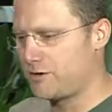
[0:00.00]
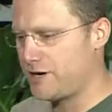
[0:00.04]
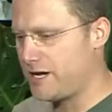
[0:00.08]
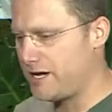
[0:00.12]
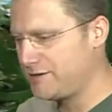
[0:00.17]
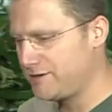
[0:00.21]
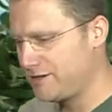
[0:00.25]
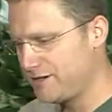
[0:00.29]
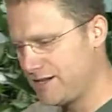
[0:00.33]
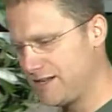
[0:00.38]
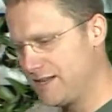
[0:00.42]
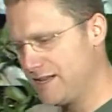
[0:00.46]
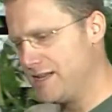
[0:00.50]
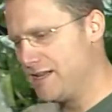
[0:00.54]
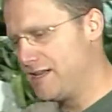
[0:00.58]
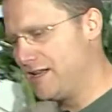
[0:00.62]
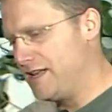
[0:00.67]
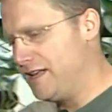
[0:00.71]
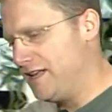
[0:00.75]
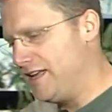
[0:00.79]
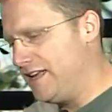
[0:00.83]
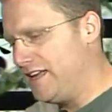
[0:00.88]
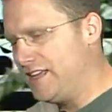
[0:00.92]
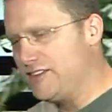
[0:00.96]
around
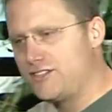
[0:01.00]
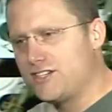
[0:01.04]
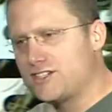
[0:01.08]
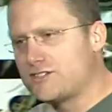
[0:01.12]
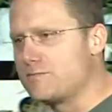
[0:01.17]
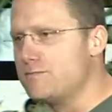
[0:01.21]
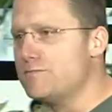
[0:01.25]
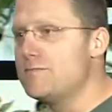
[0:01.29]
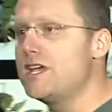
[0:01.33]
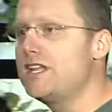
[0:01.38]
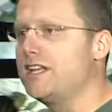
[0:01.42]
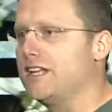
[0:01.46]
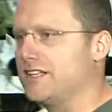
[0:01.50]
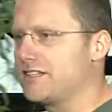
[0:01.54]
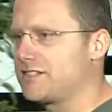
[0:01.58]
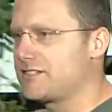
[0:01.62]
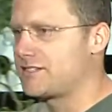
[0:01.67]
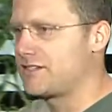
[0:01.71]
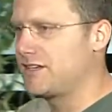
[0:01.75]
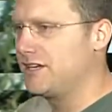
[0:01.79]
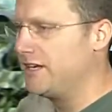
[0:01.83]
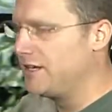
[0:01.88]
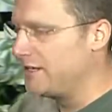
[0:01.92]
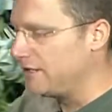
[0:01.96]
in just
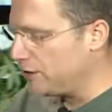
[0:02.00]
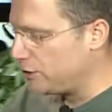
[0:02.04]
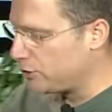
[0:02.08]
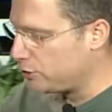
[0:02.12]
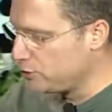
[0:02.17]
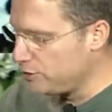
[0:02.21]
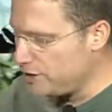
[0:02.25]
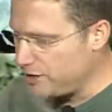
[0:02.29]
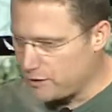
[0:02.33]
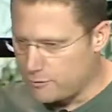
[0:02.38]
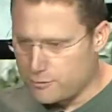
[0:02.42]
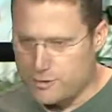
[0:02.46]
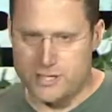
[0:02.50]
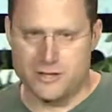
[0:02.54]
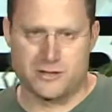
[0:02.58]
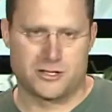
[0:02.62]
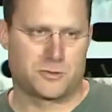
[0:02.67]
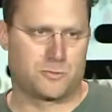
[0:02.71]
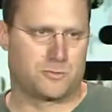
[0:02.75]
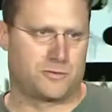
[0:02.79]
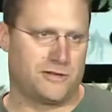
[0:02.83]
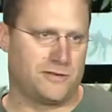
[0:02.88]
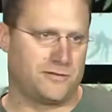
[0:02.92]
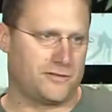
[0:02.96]
minutes, including a
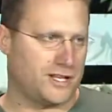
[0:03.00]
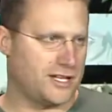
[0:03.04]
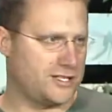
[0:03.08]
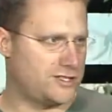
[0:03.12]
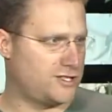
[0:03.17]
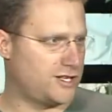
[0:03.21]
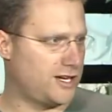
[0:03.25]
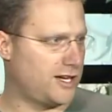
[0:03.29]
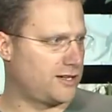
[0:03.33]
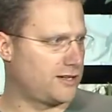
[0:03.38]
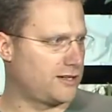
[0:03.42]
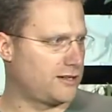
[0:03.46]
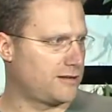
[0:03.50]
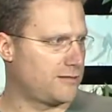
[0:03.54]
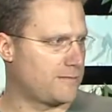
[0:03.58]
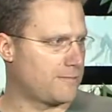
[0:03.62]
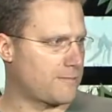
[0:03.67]
rigorous pre-flight check.